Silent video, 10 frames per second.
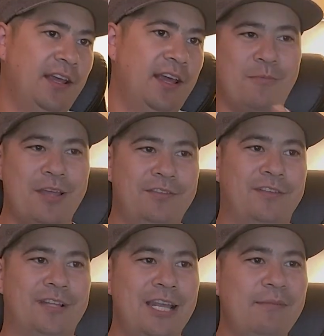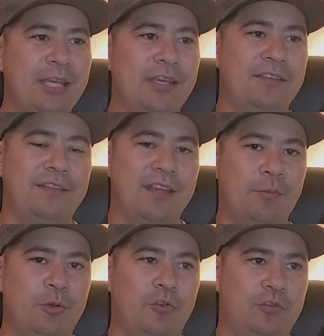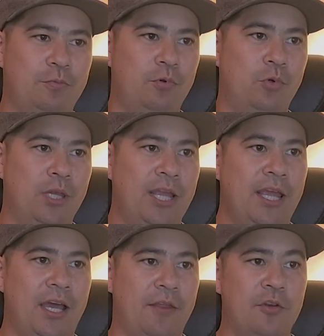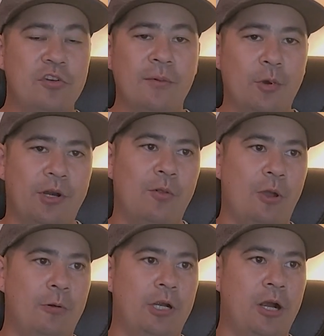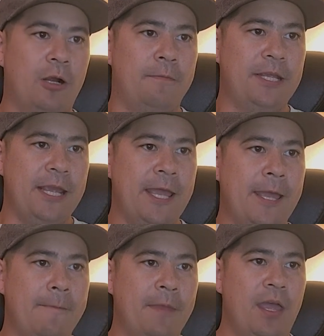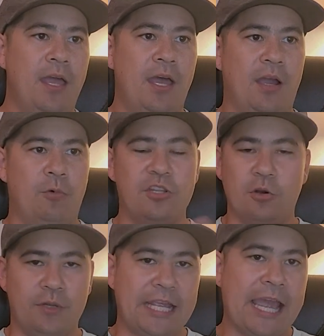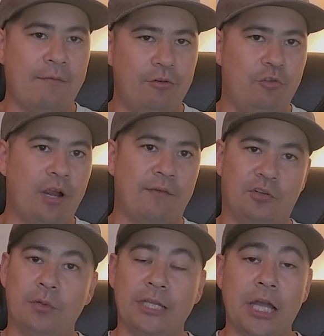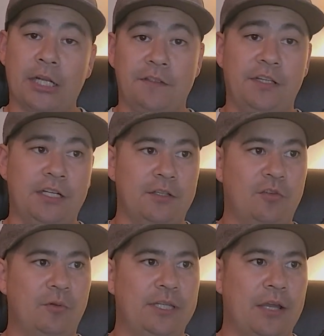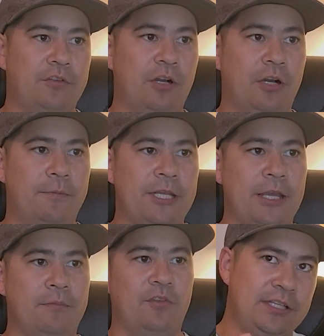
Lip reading: What Mazda is claiming is it's able to spool the turbo at a lower RPM, where the average driver is really not exceeding those 3,000 RPM.